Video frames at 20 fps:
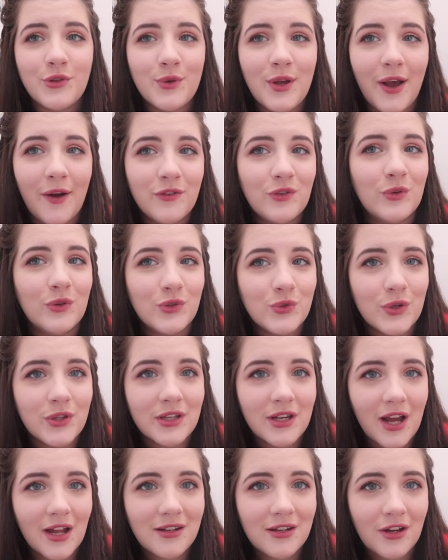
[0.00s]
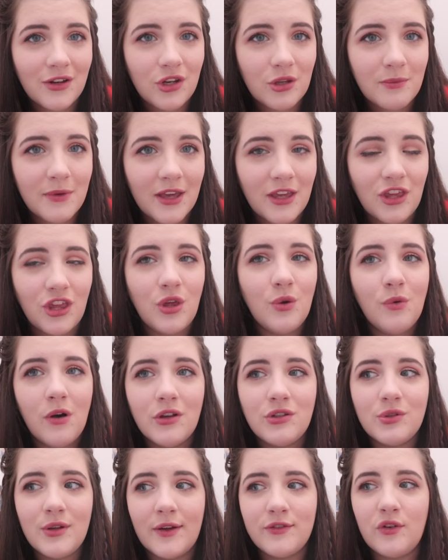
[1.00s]
have to enjoy the content you make. You
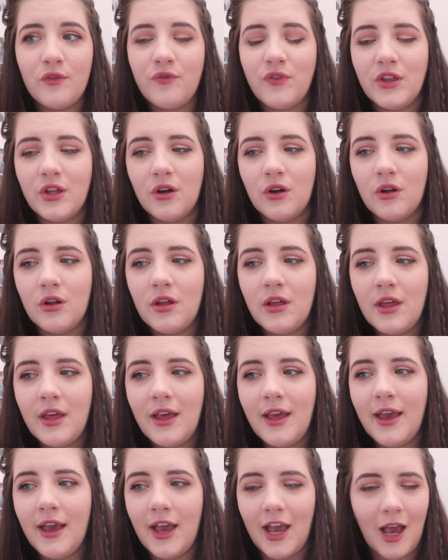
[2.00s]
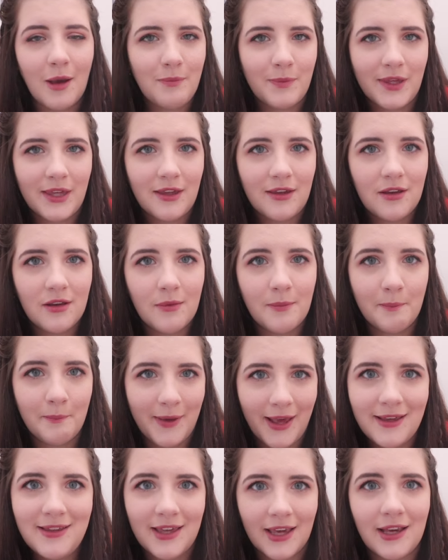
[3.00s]
also have to feel happy
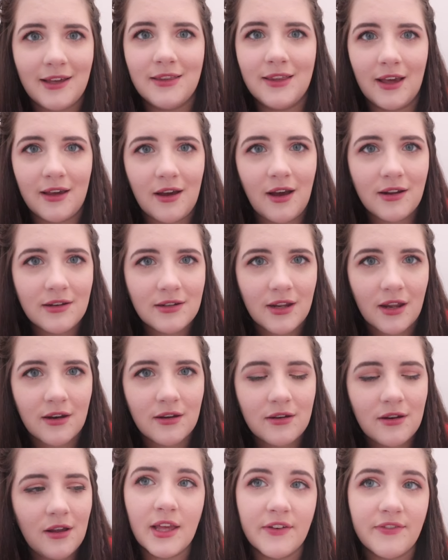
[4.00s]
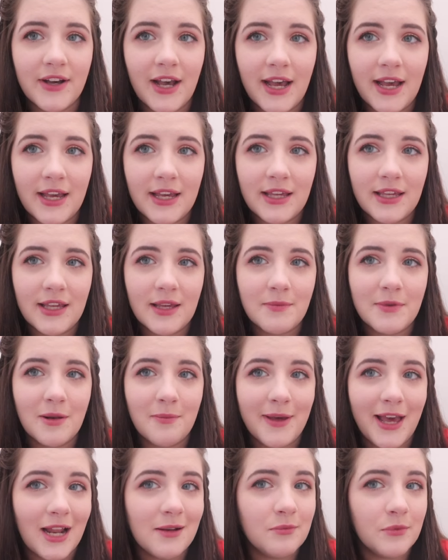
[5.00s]
making that content. If I am in a
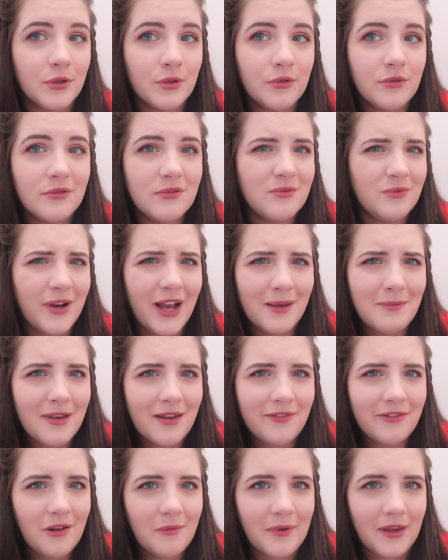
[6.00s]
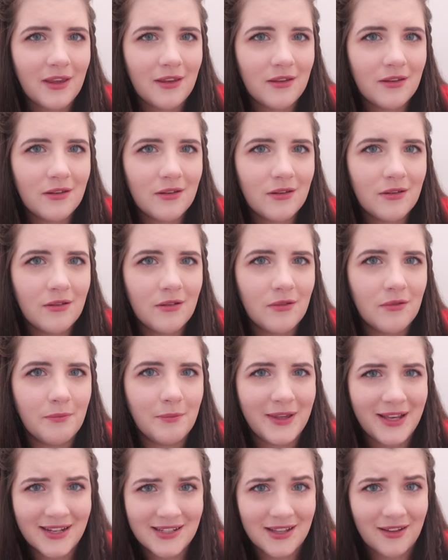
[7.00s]
bad mood, why am I filming?
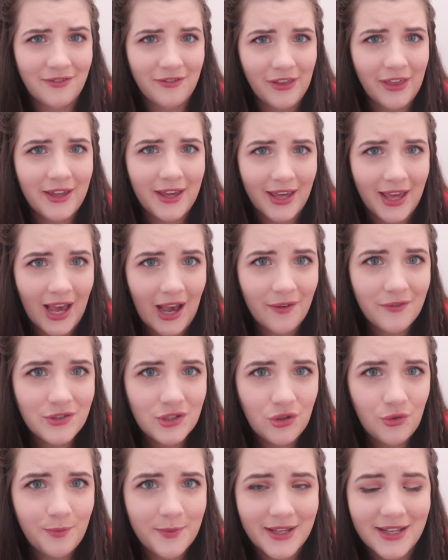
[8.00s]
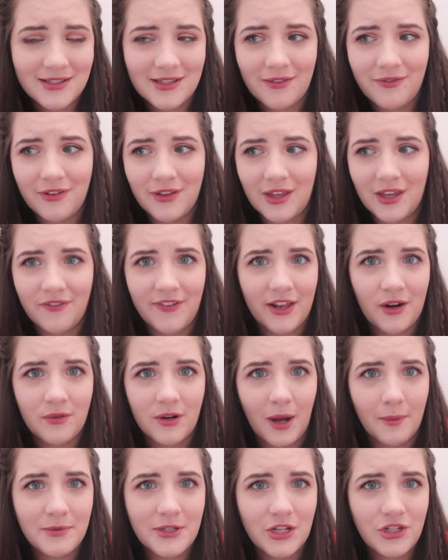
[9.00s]
Because I feel like I have to? Because I feel like if I don't
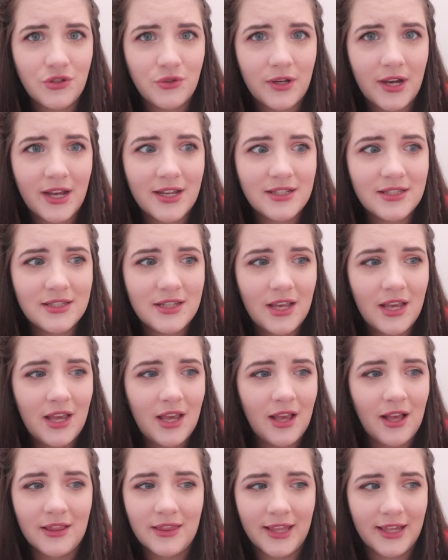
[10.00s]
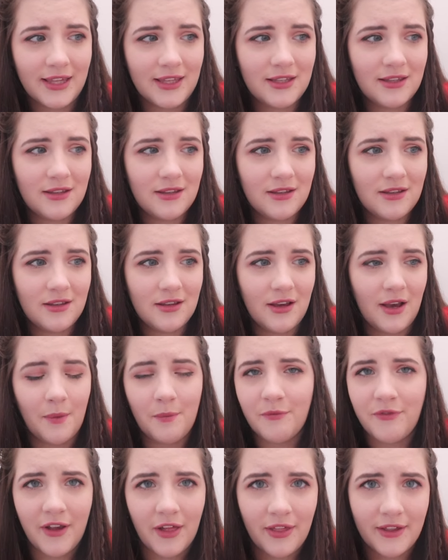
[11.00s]
update you guys, like,
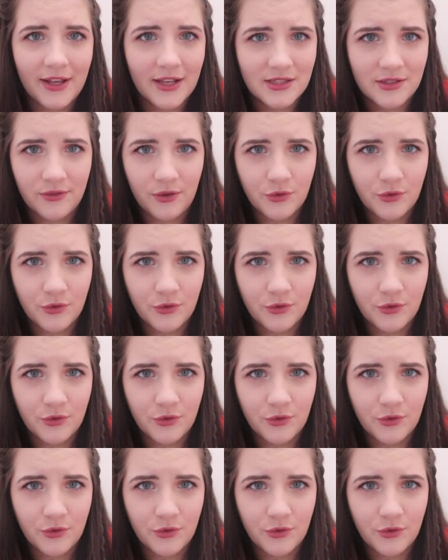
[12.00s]
I'm failing as a